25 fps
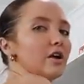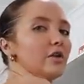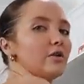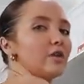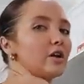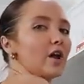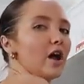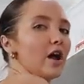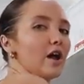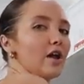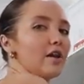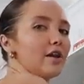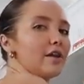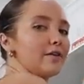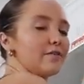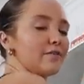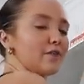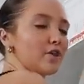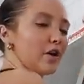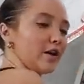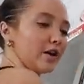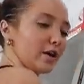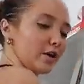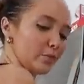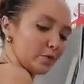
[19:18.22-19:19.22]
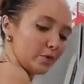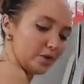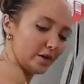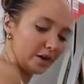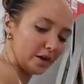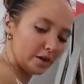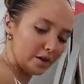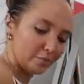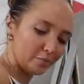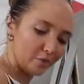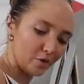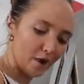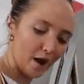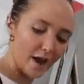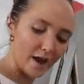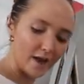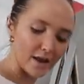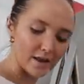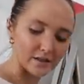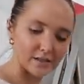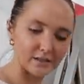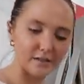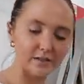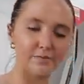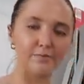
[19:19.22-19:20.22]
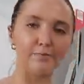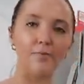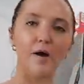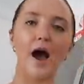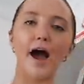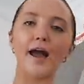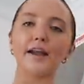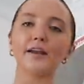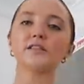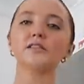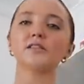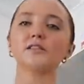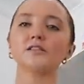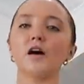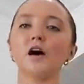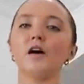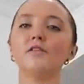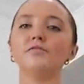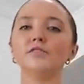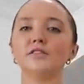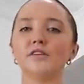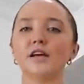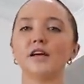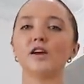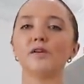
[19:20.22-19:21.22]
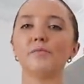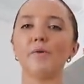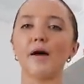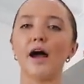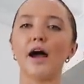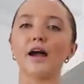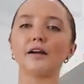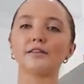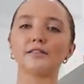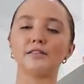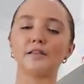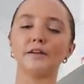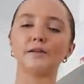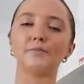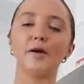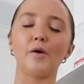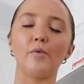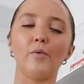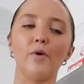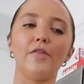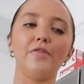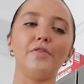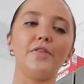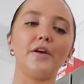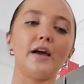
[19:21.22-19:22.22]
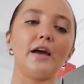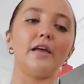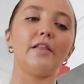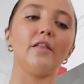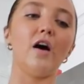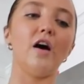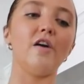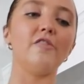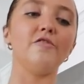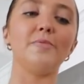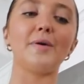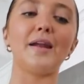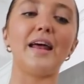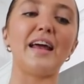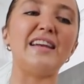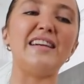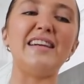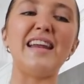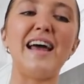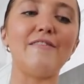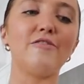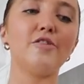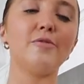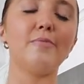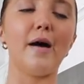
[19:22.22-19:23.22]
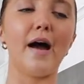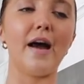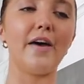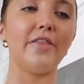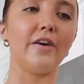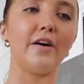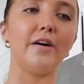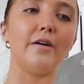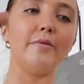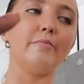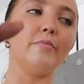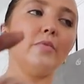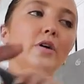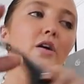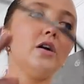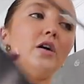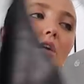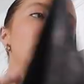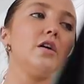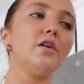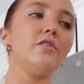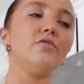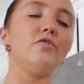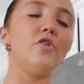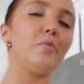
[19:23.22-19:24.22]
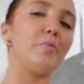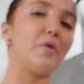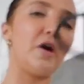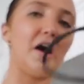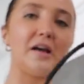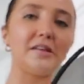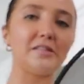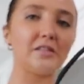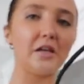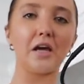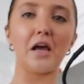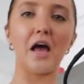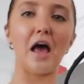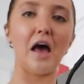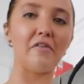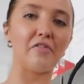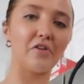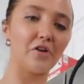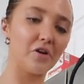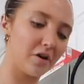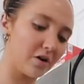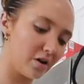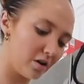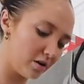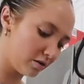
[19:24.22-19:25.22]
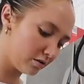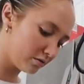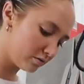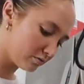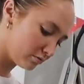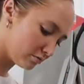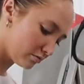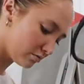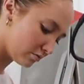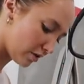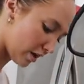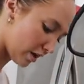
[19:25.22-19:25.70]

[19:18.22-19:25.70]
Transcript: we got it for like a really good price. I just love designer bags. It's like my one thing I love, but I never buy them full price like ever.